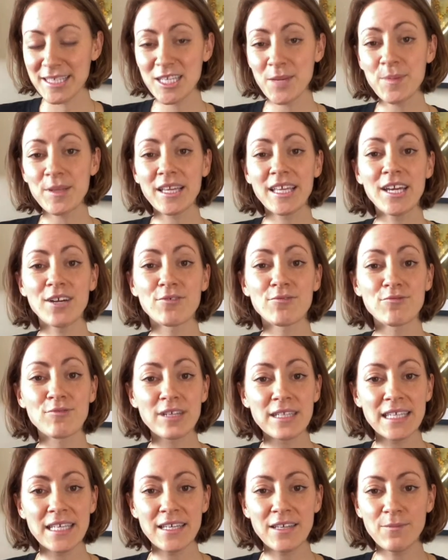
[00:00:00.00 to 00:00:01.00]
It's typically a
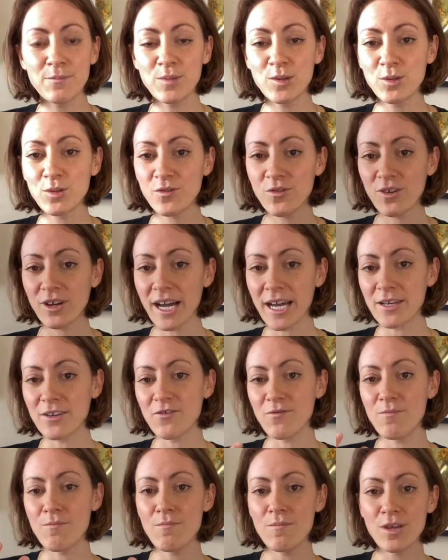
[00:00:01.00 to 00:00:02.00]
really beautiful kind
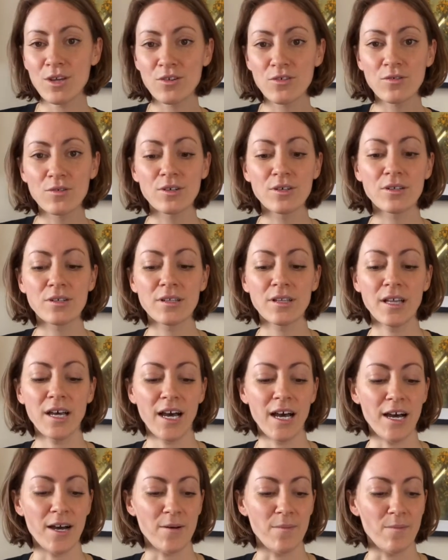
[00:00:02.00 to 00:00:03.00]
of mineral,
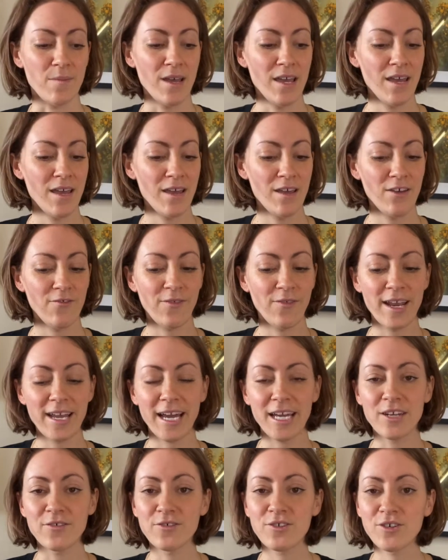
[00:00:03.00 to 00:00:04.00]
very
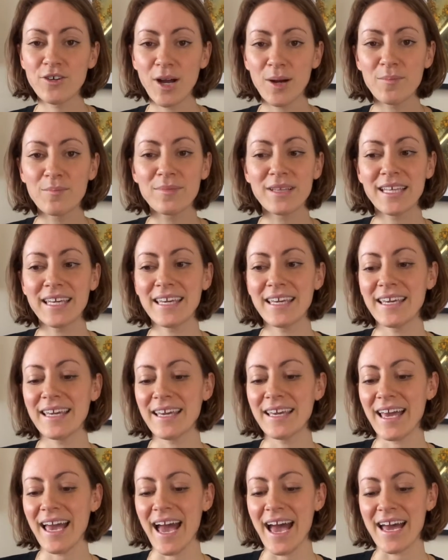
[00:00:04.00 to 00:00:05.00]
kind of
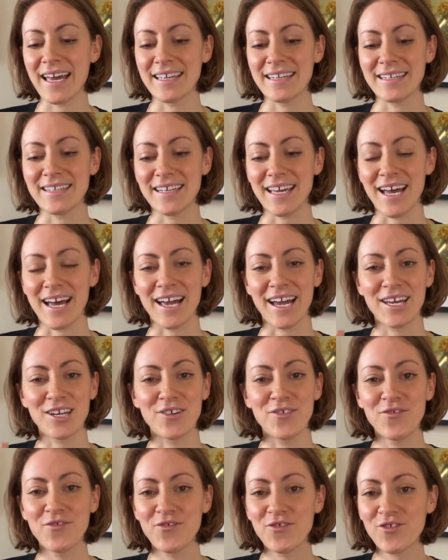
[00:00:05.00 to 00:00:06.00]
crumbly and
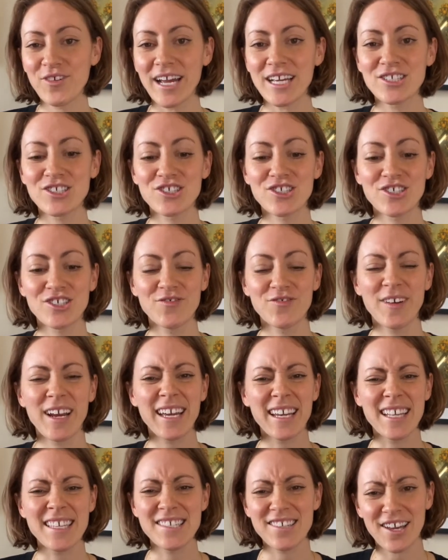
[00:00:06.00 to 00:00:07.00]
kind of fresh, very
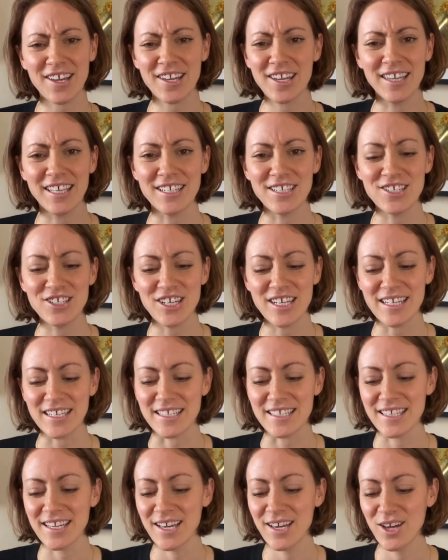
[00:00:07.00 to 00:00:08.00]
kind of succulent
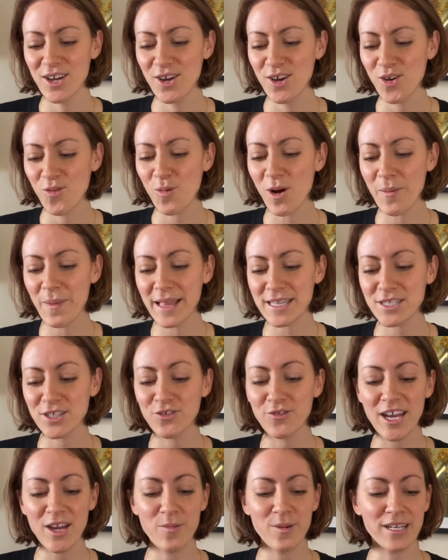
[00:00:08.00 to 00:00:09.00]
cheese. One that's a
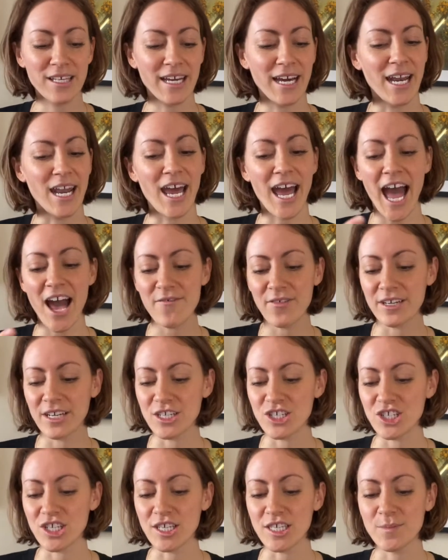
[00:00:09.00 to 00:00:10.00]
great one to kind of have on
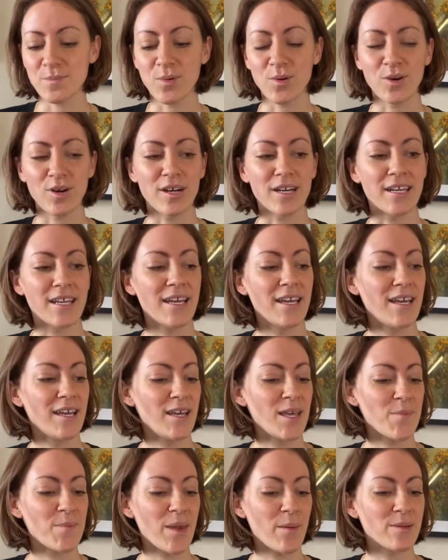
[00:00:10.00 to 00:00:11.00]
a cheese board,
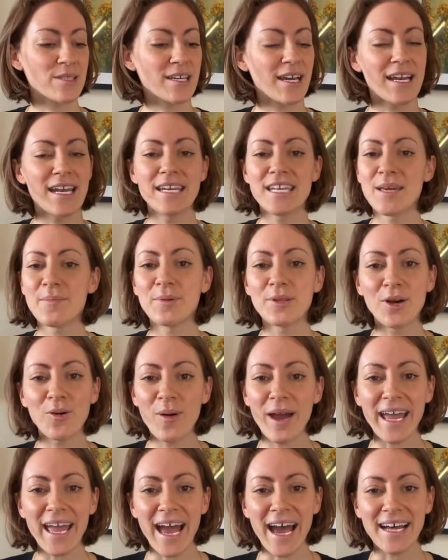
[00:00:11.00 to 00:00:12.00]
be able to kind of nibble
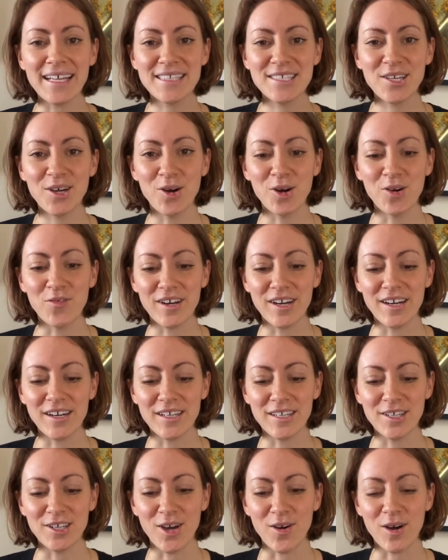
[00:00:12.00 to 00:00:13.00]
away at
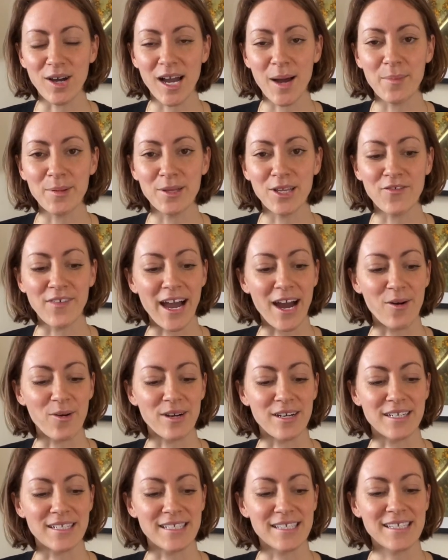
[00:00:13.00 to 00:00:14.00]
over, a couple of
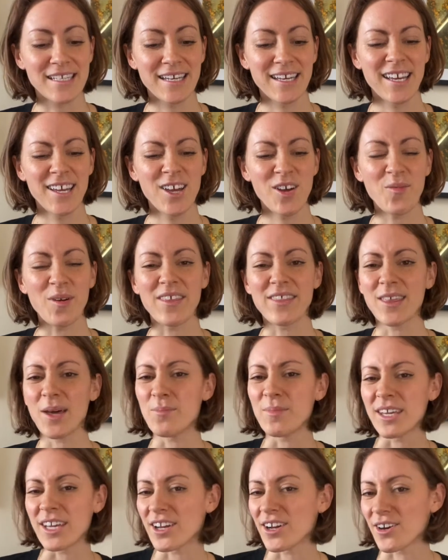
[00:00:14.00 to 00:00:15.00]
hours with a
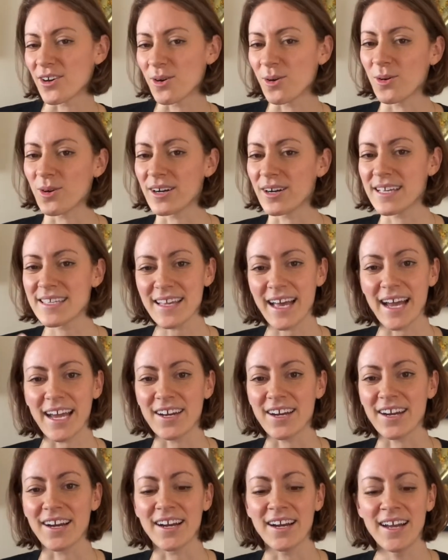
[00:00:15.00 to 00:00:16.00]
beer or a
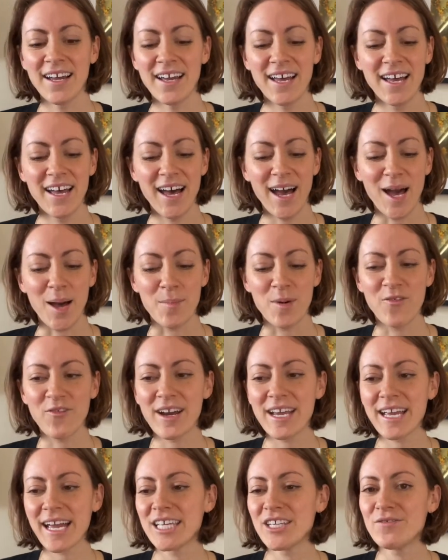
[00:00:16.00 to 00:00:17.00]
cider. A
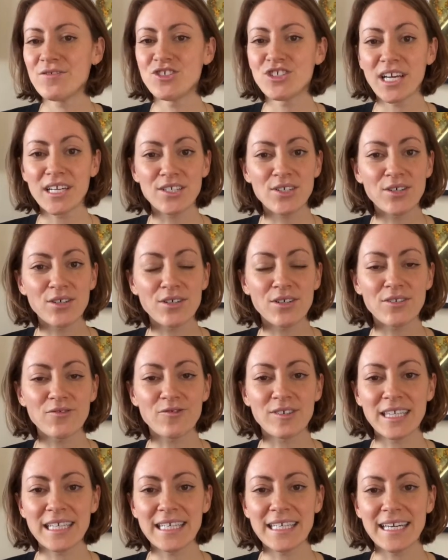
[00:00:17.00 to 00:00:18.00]
very kind of gentle,
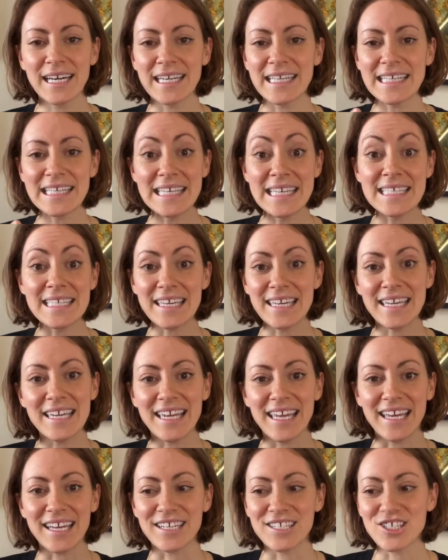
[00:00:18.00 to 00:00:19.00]
really kind of easy
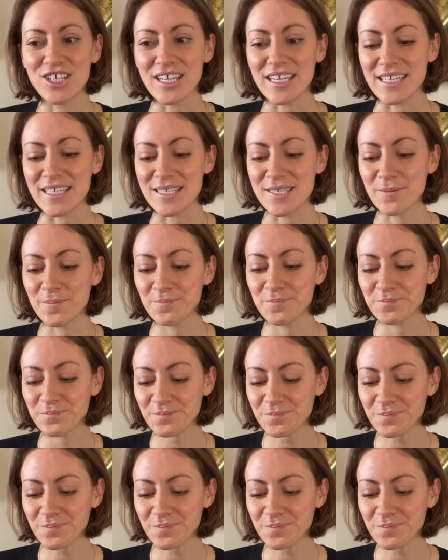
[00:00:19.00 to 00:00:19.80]
eating cheese.